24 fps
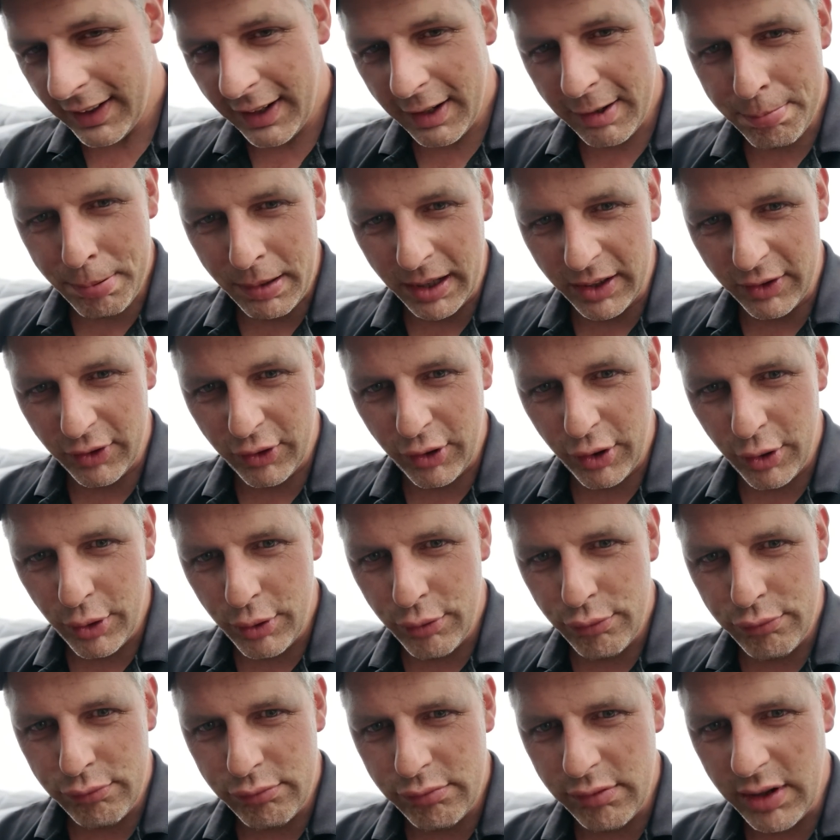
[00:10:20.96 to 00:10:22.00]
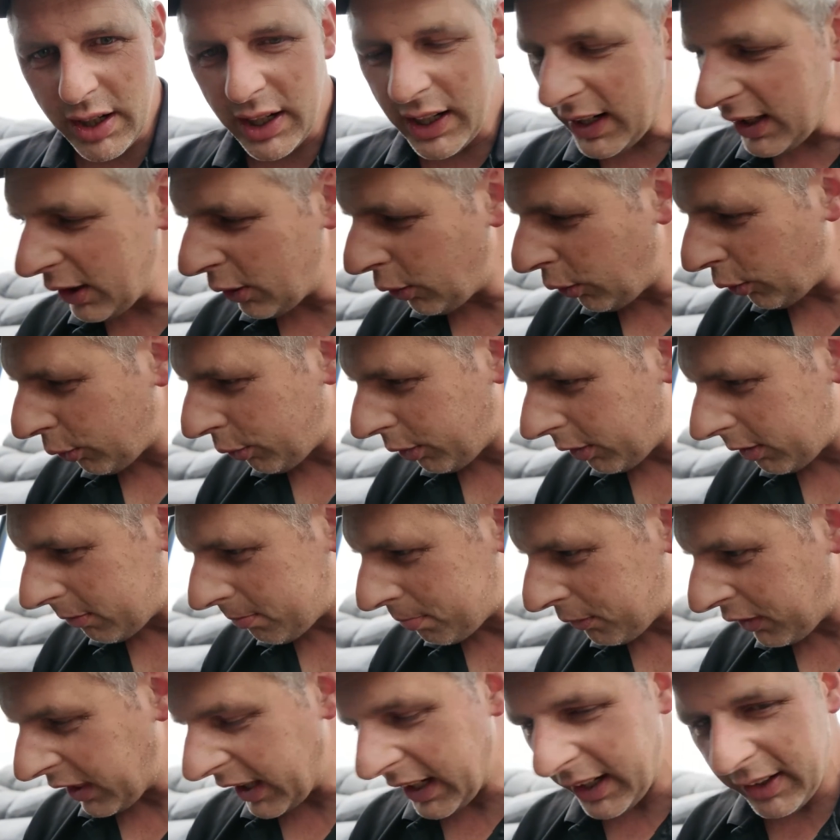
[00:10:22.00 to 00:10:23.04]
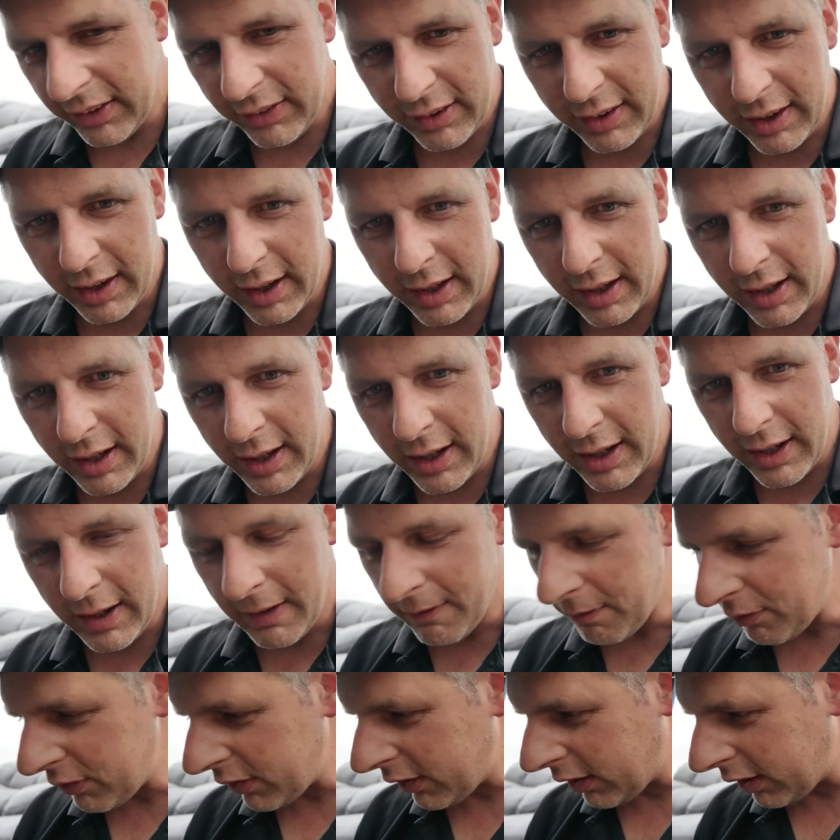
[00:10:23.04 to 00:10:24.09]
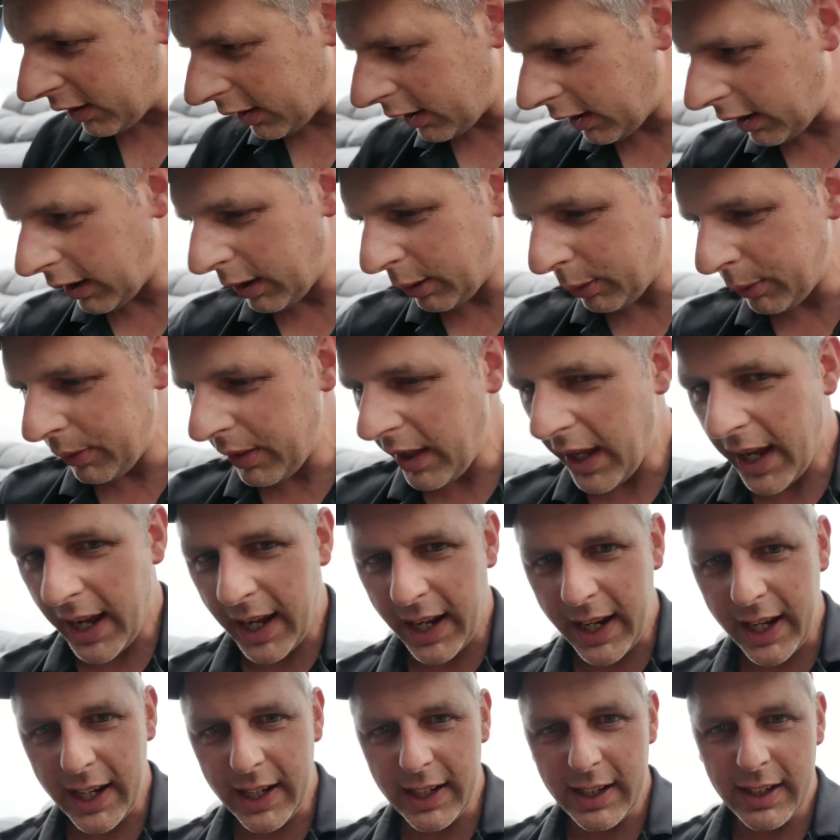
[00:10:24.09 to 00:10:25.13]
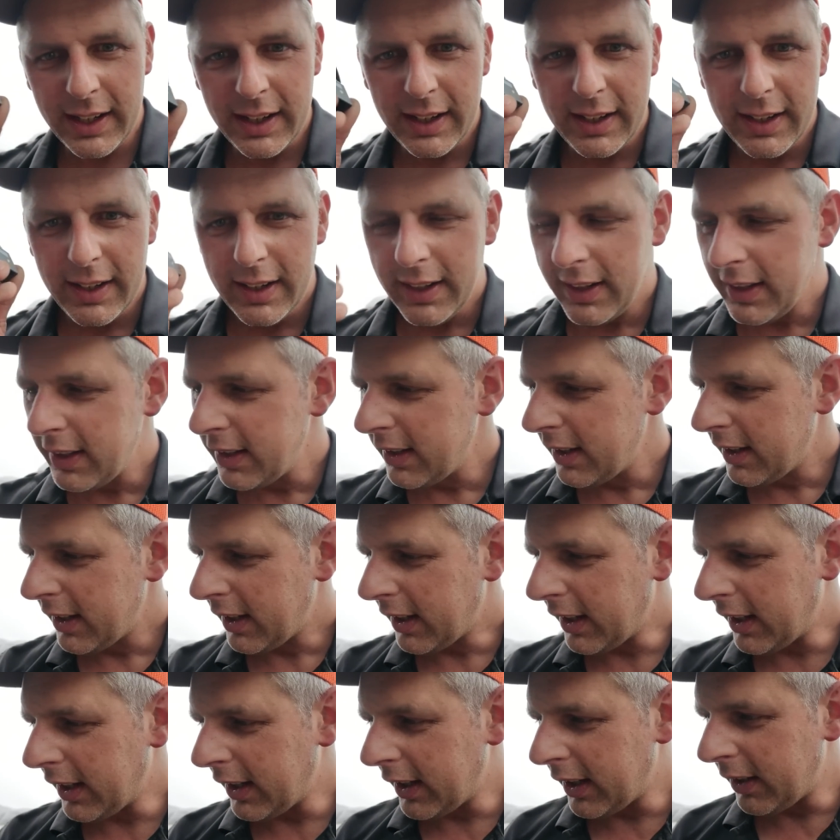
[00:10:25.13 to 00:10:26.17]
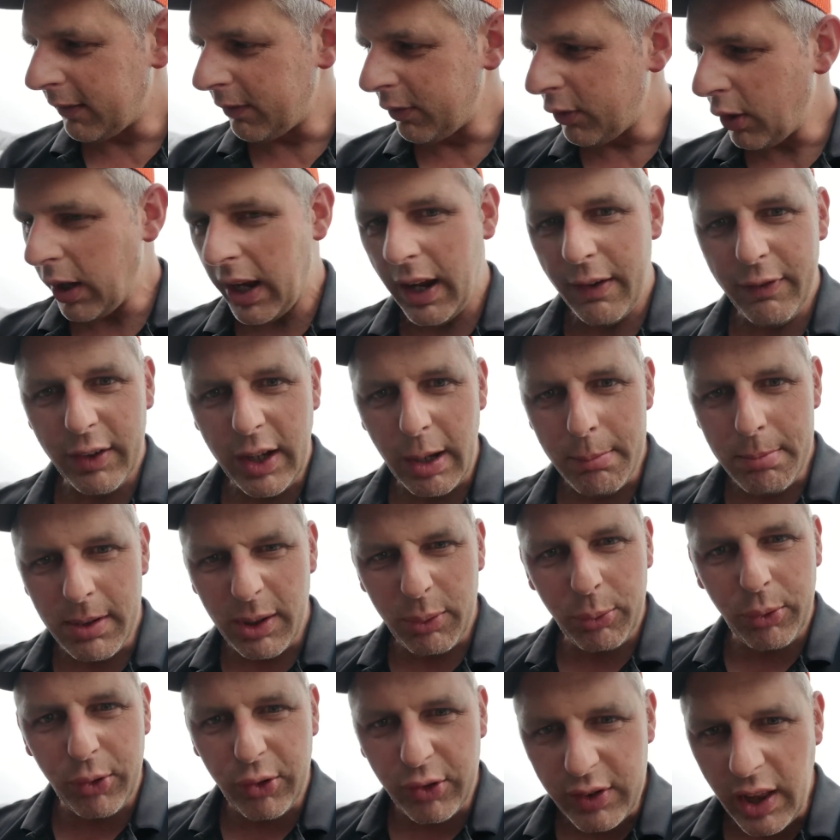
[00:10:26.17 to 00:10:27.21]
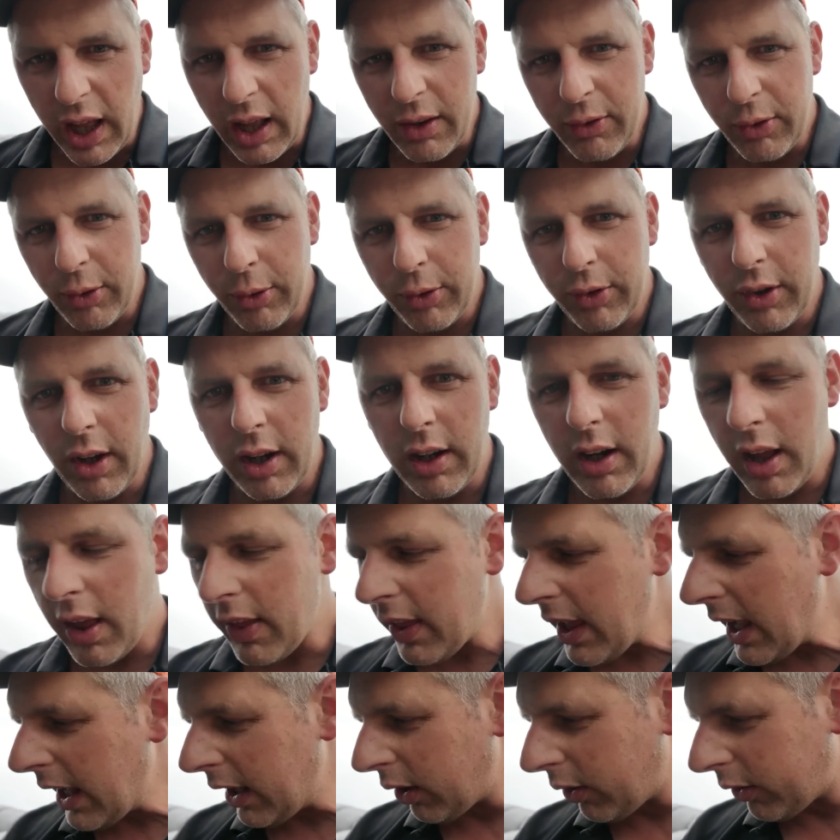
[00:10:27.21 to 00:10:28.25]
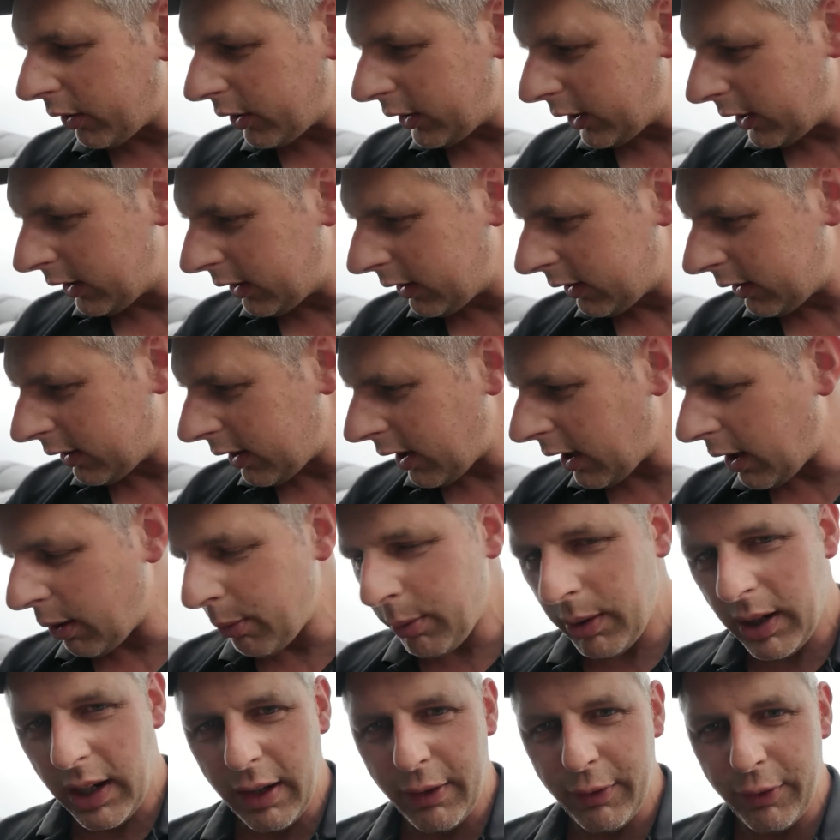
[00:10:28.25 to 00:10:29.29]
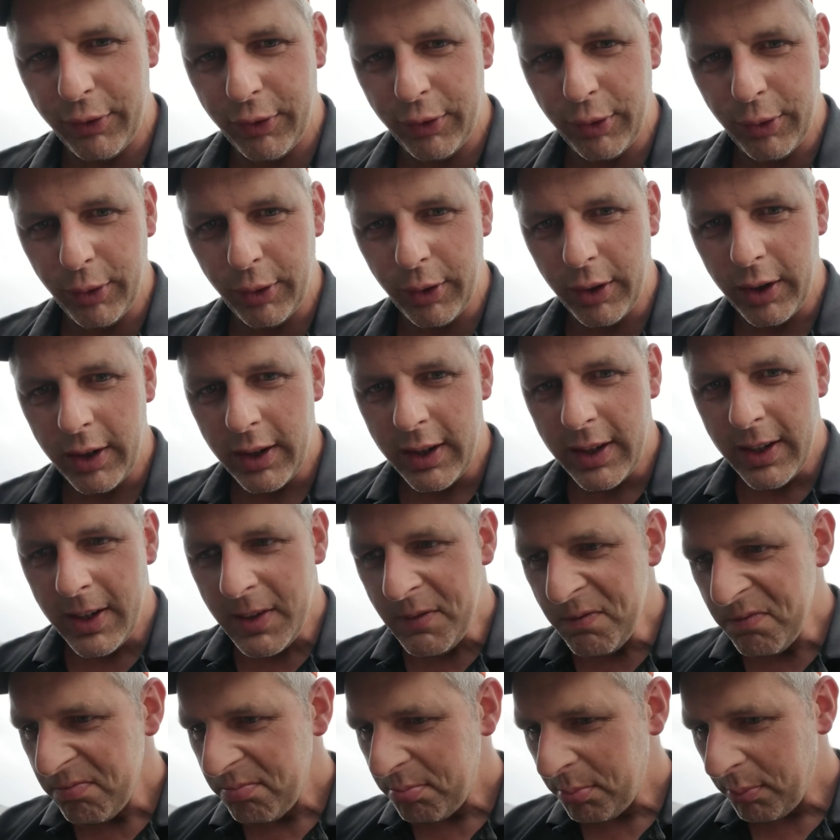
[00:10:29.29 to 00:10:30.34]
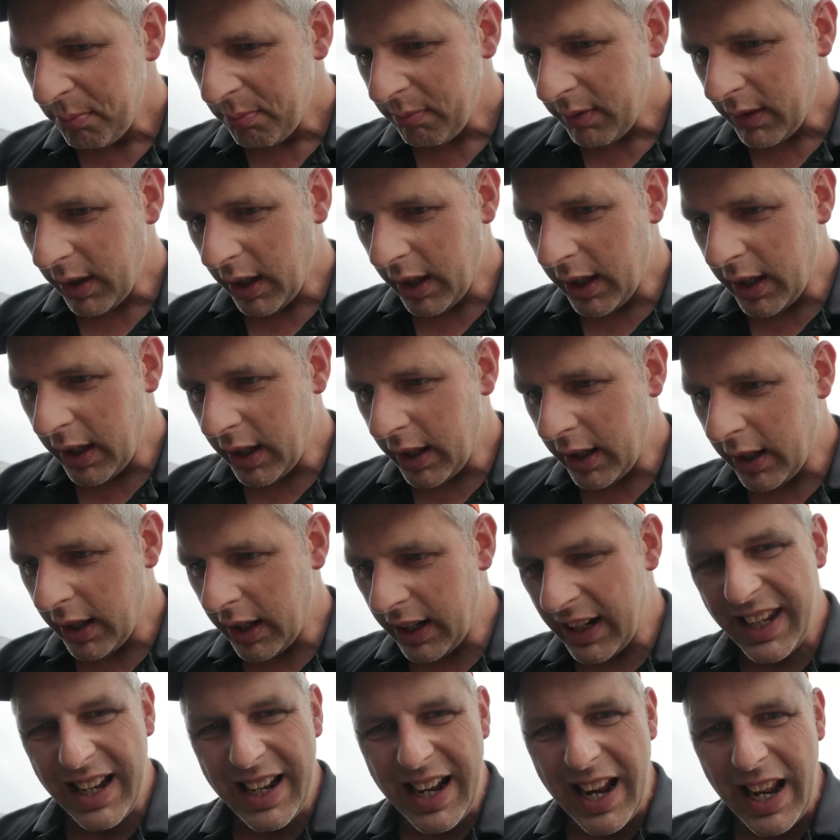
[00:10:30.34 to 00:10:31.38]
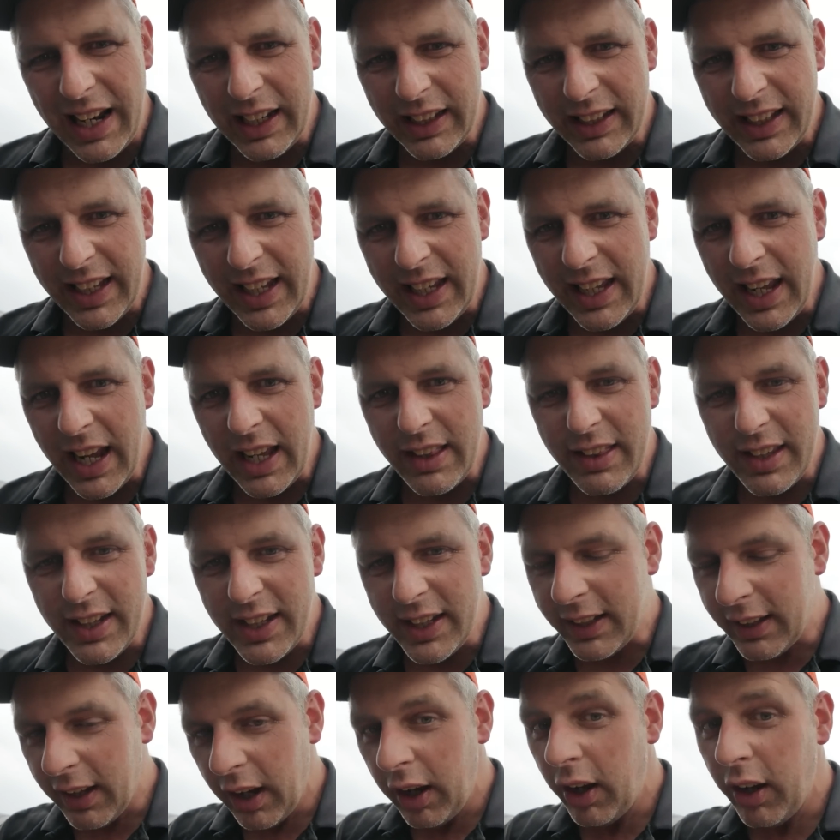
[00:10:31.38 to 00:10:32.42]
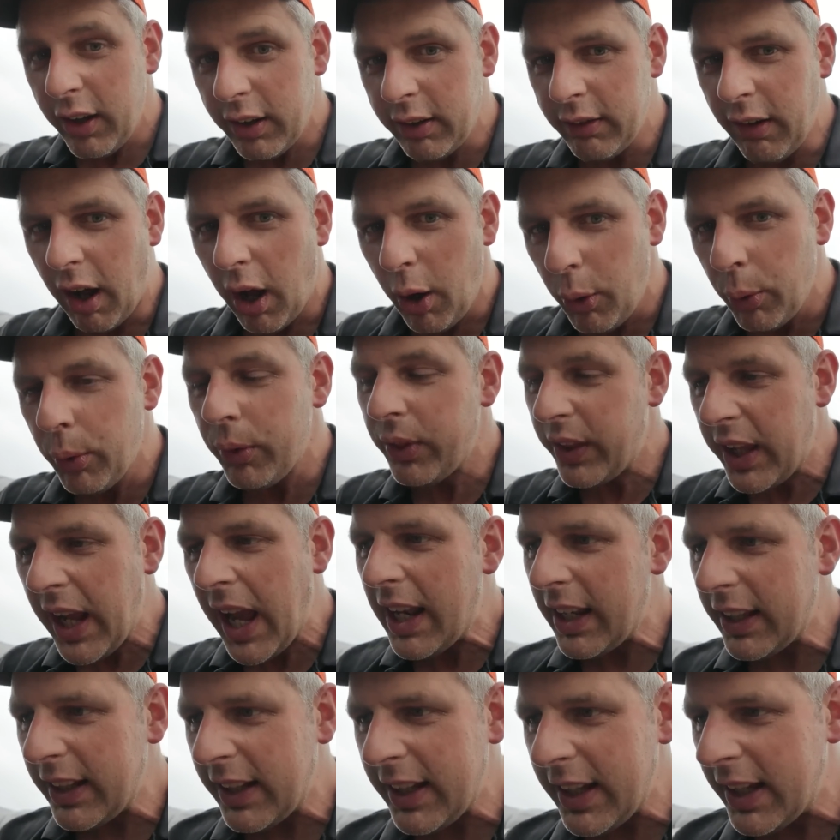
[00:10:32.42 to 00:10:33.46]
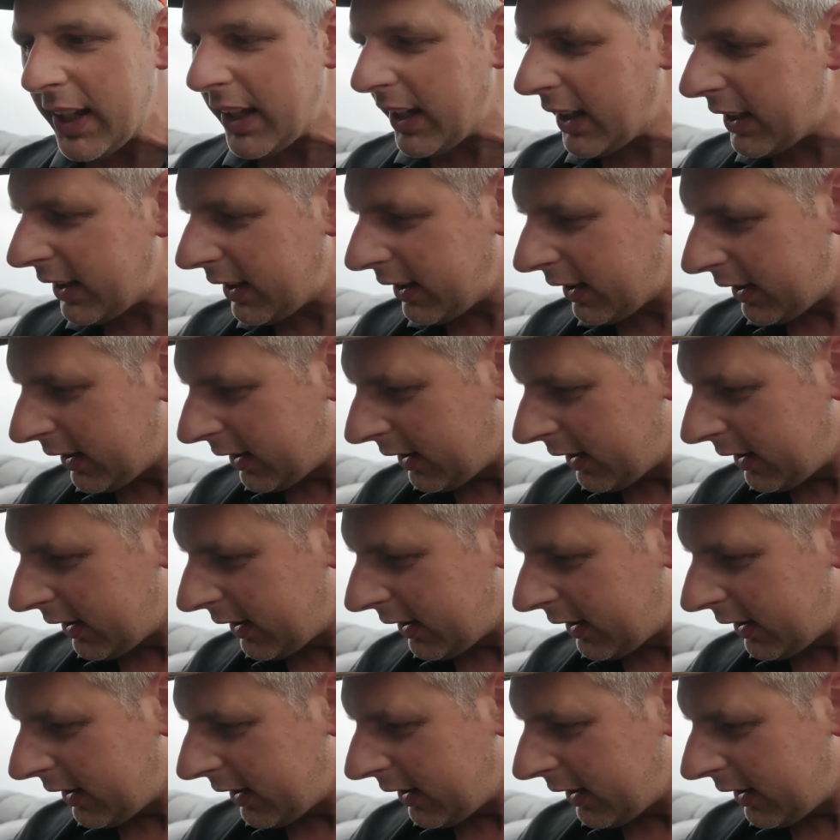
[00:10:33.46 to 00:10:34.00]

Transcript: let's pick two really awkward things to hold that in. Not have a couple of little studs or something like that. Like, no, we'll have sort of a little Allen key head that you can't hold the Allen key in.